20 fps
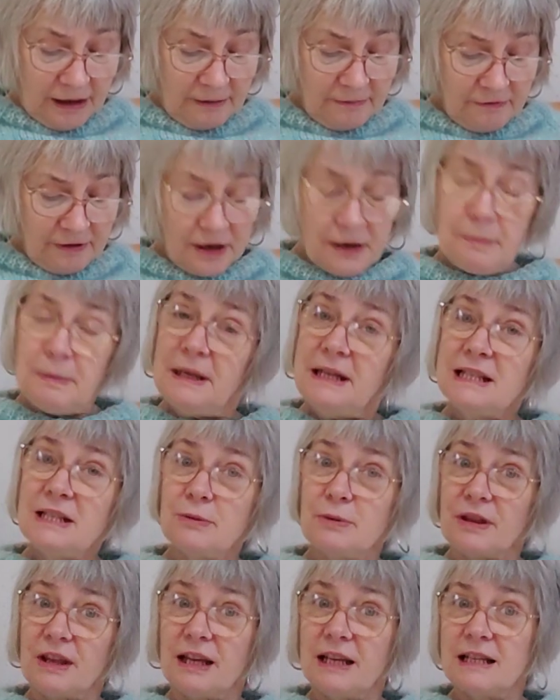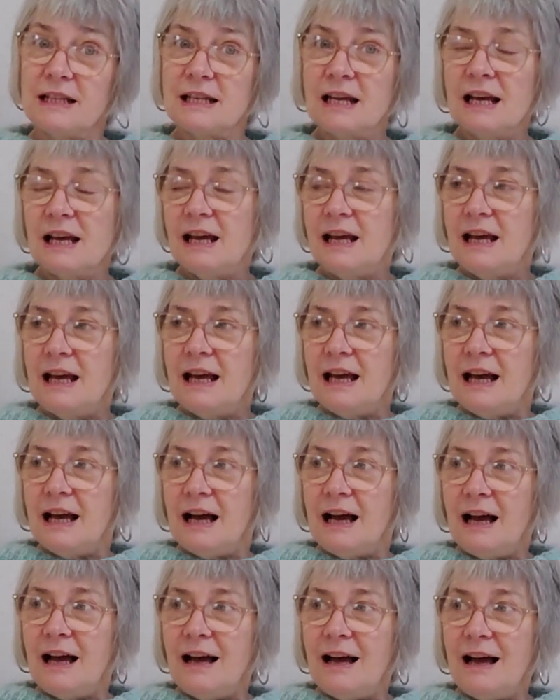I'm very pleased with it.
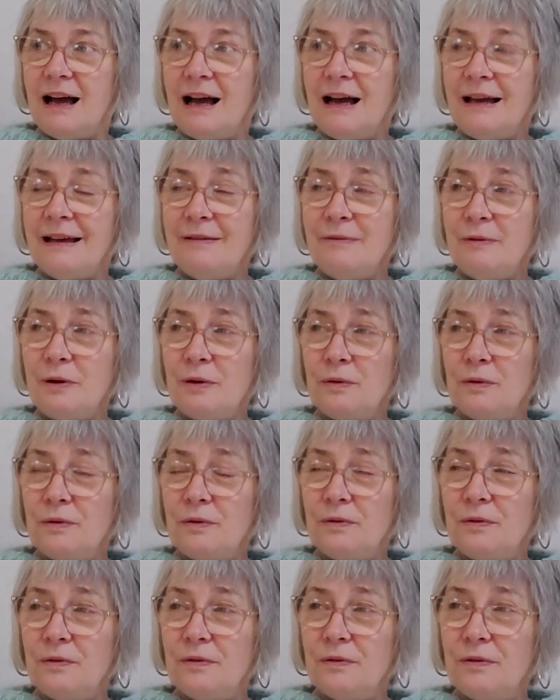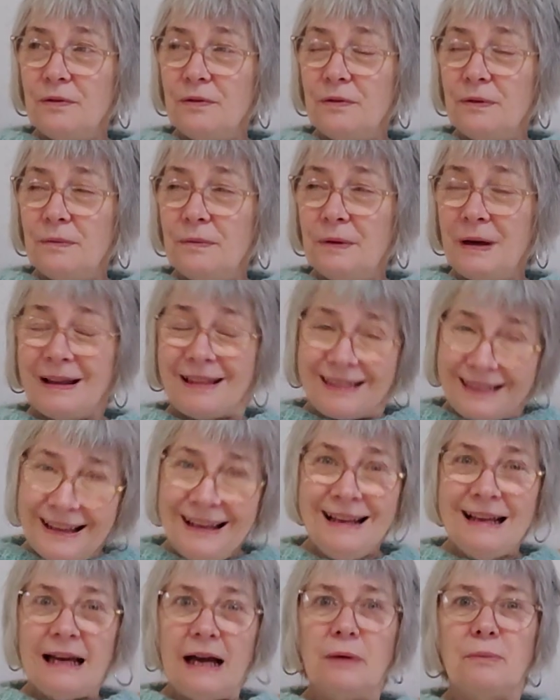I
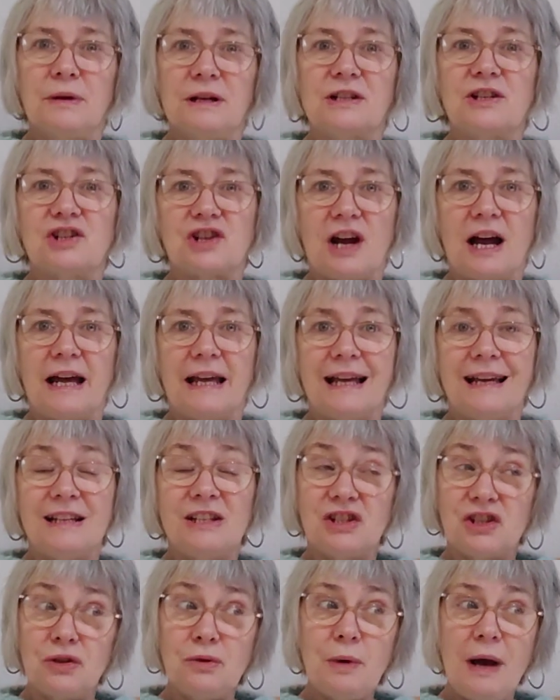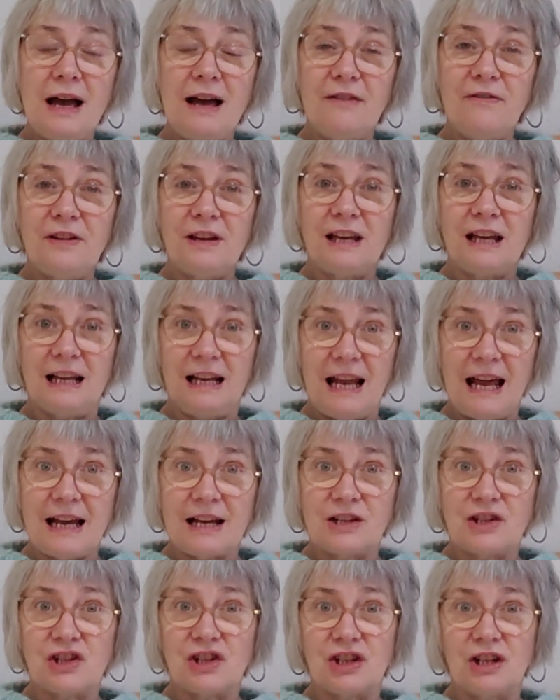think I will try. I do have a
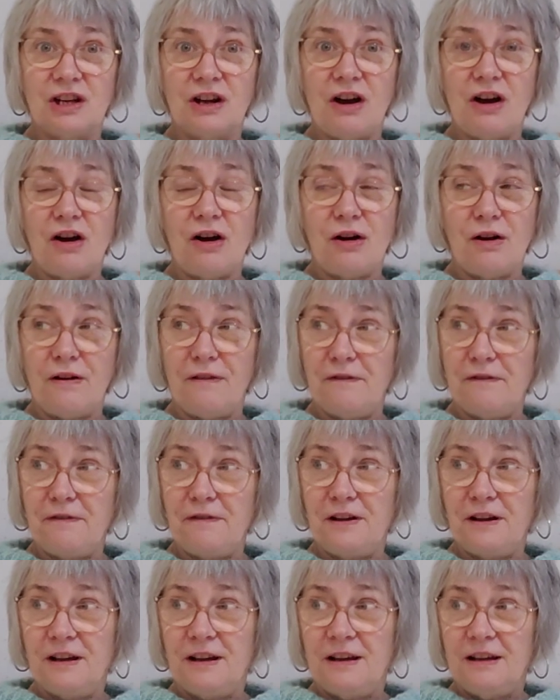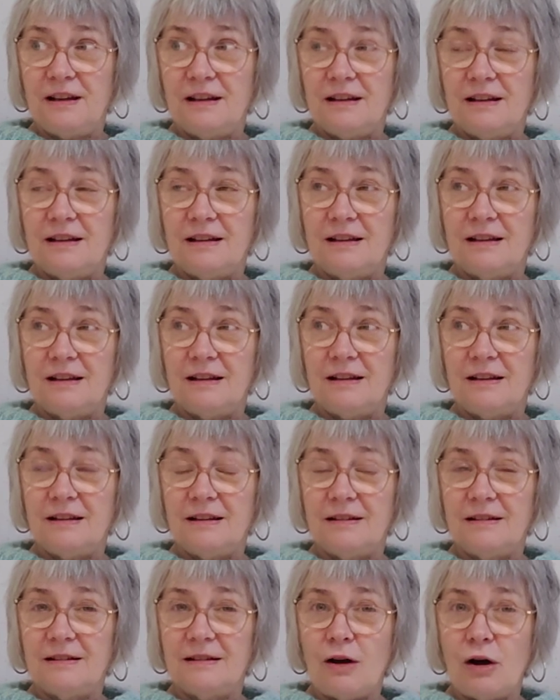collection of
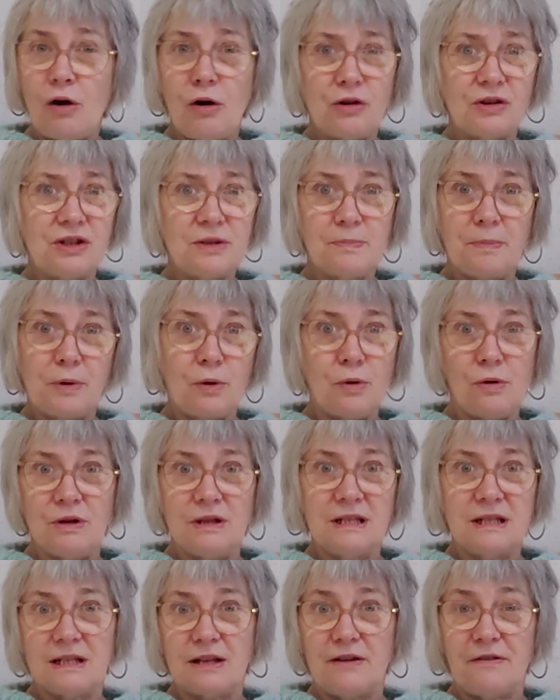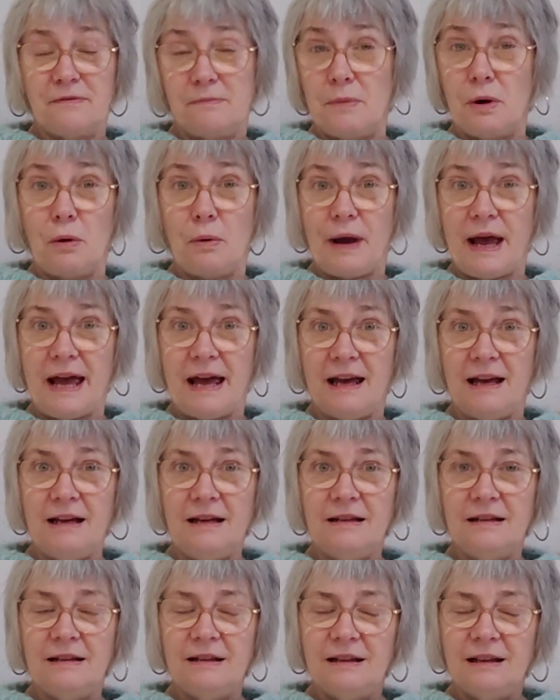oddballs of
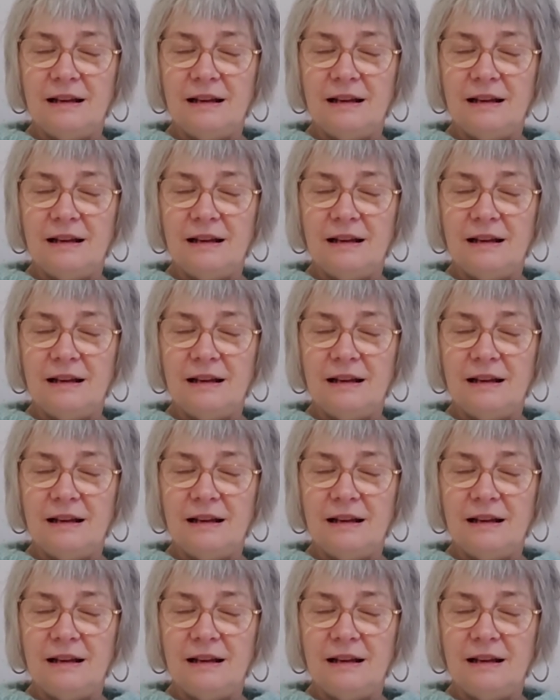mohair